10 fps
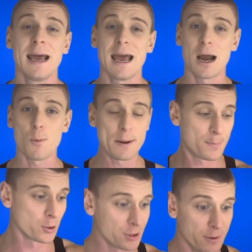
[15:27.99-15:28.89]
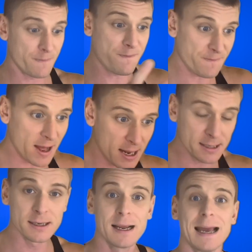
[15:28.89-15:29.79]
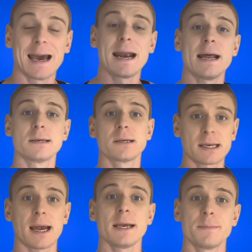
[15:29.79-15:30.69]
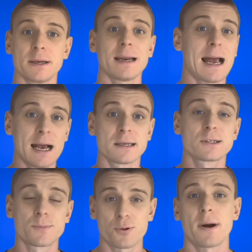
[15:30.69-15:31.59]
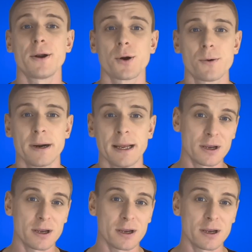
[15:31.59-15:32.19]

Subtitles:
and we put fun and entertainment as the priority.